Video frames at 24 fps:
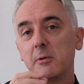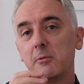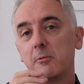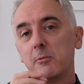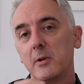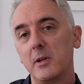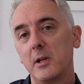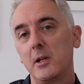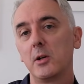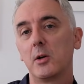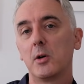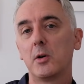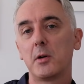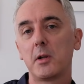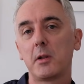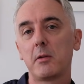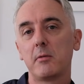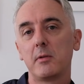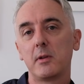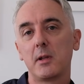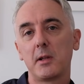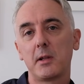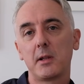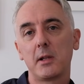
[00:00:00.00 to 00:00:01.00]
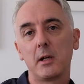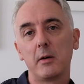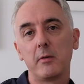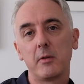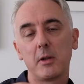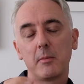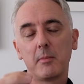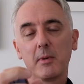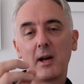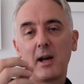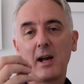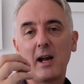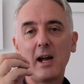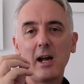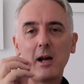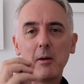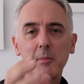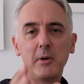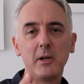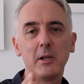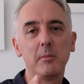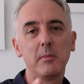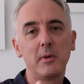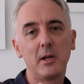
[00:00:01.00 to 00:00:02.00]
be really honest with ourselves about how
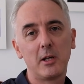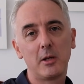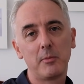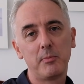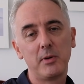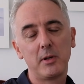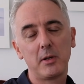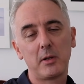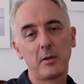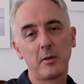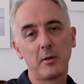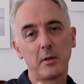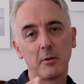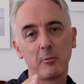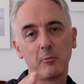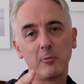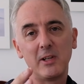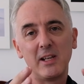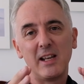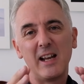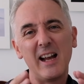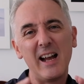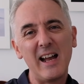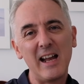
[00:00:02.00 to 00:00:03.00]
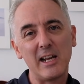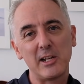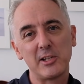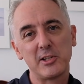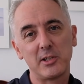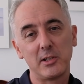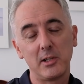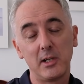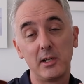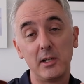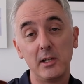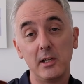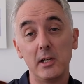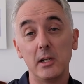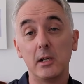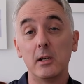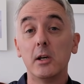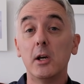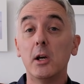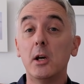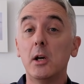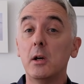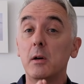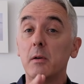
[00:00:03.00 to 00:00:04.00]
many megapixels we actually need
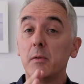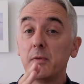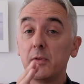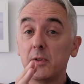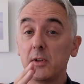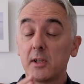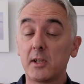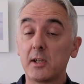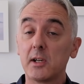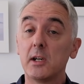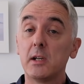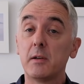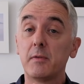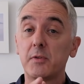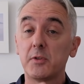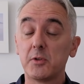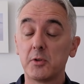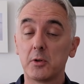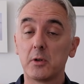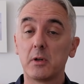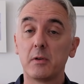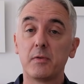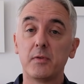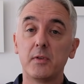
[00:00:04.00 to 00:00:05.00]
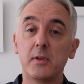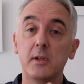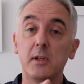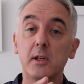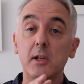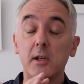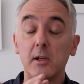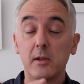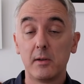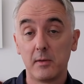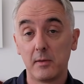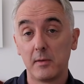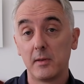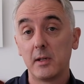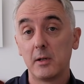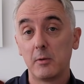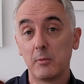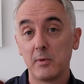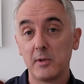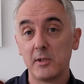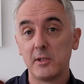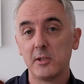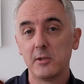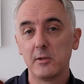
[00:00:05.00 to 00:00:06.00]
for the kind of photography
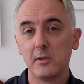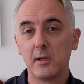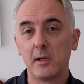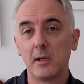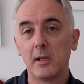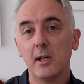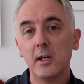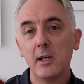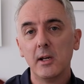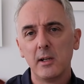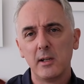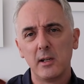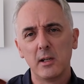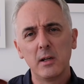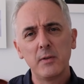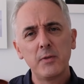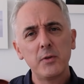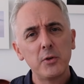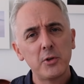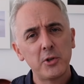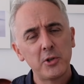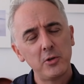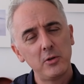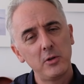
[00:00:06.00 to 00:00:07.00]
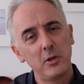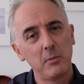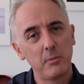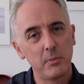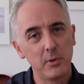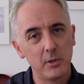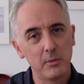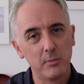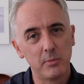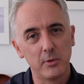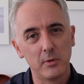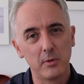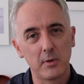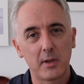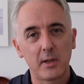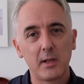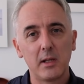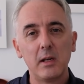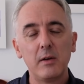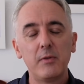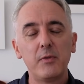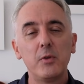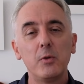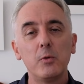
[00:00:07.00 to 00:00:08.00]
that we're doing. Now if you're shooting billboards,
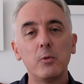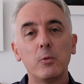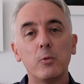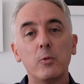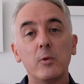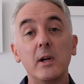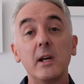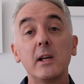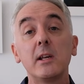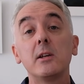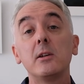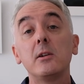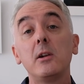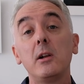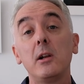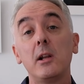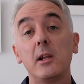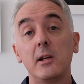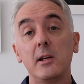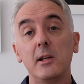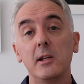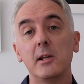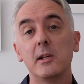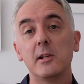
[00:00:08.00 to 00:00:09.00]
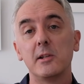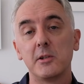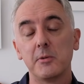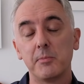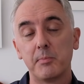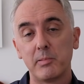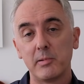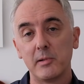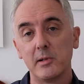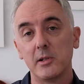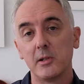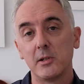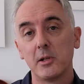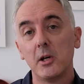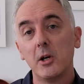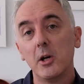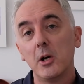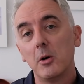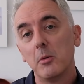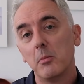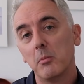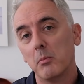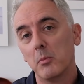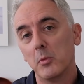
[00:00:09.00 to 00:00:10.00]
if you regularly need to print
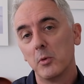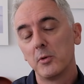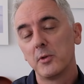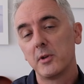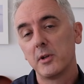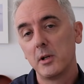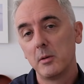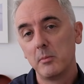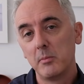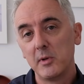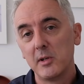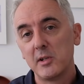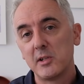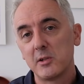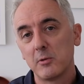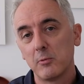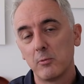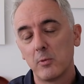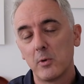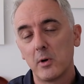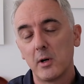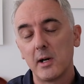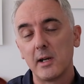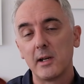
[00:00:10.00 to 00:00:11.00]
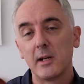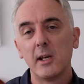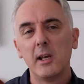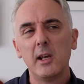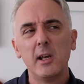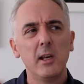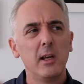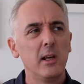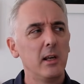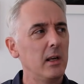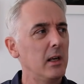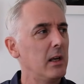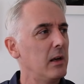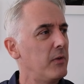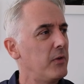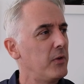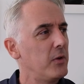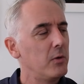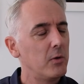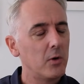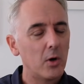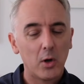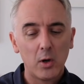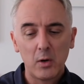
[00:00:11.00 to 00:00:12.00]
more than a meter wide, if
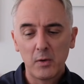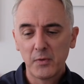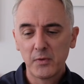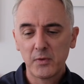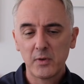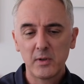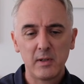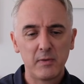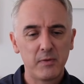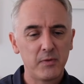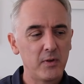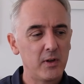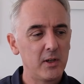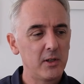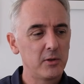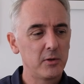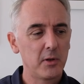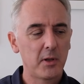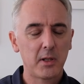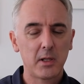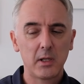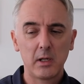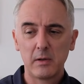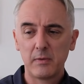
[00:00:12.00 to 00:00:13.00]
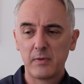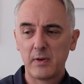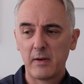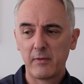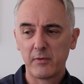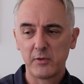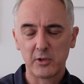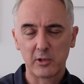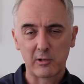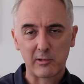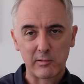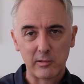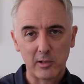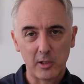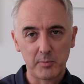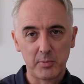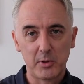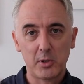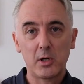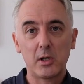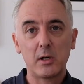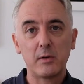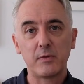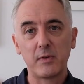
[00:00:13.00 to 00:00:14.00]
you often find yourself having to crop
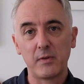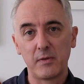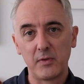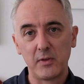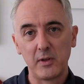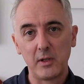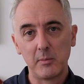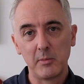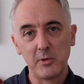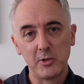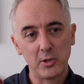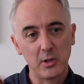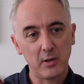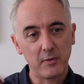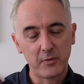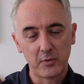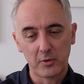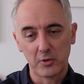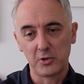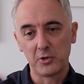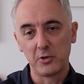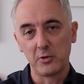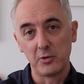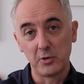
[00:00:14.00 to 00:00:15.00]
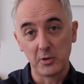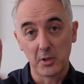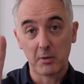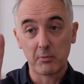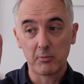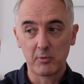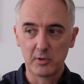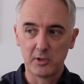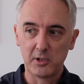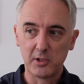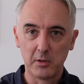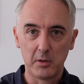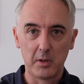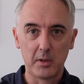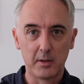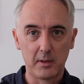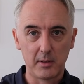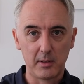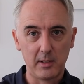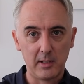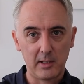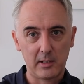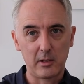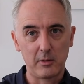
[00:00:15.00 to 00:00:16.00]
half of the image off because you just want to
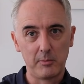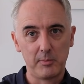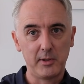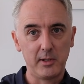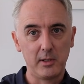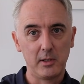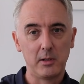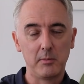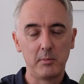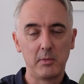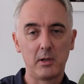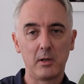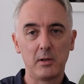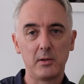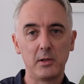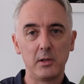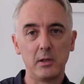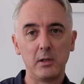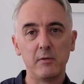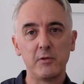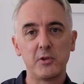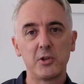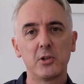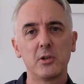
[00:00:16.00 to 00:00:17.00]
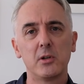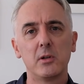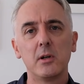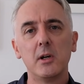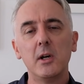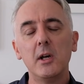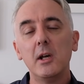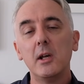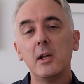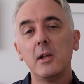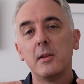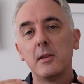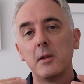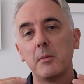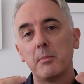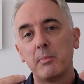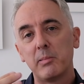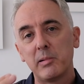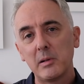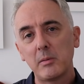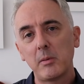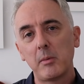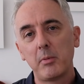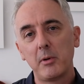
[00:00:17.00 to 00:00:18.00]
use a little bit in the middle that you've shot, then
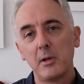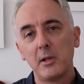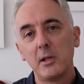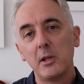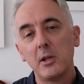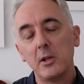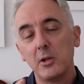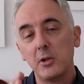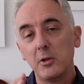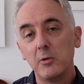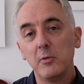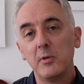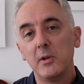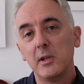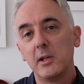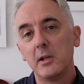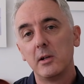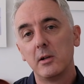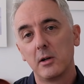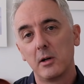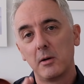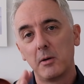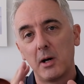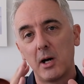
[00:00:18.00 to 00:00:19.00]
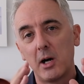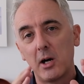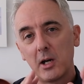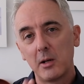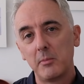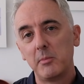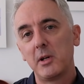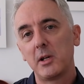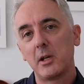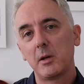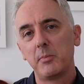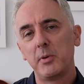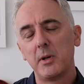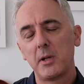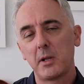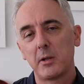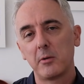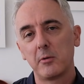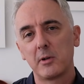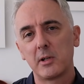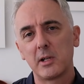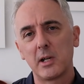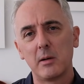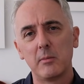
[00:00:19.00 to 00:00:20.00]
probably you need a high
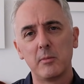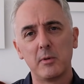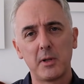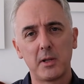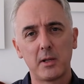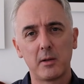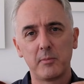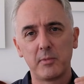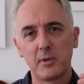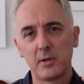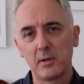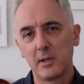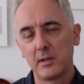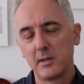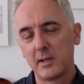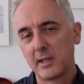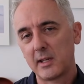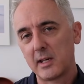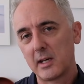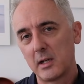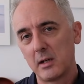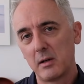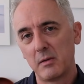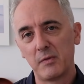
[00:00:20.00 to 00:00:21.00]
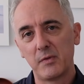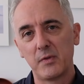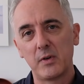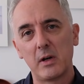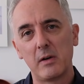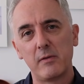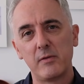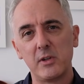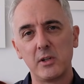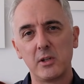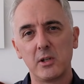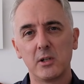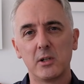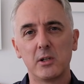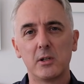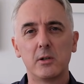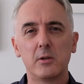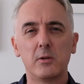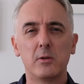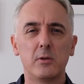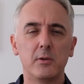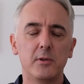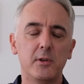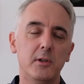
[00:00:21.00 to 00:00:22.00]
megapixel camera, something like the Canon 5DR
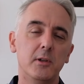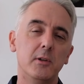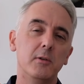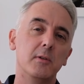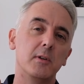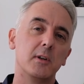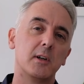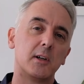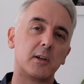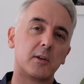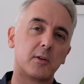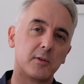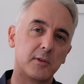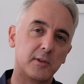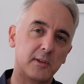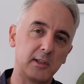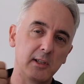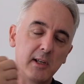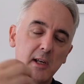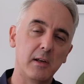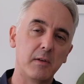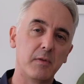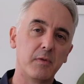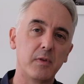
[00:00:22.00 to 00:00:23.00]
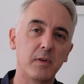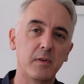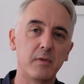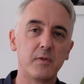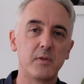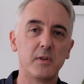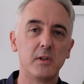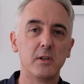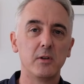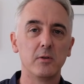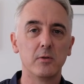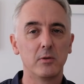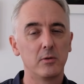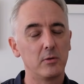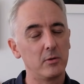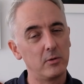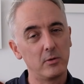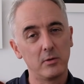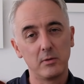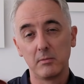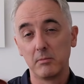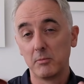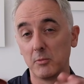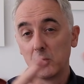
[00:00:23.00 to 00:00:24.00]
or the new Nikon D850 or,
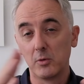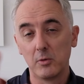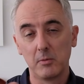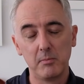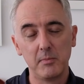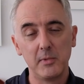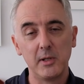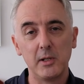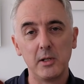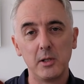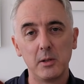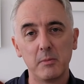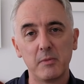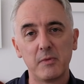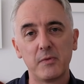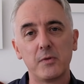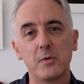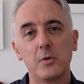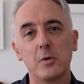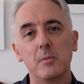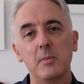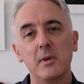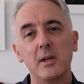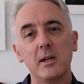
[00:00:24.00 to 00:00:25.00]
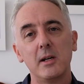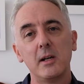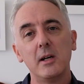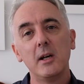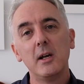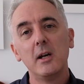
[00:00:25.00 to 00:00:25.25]
or, or medium format.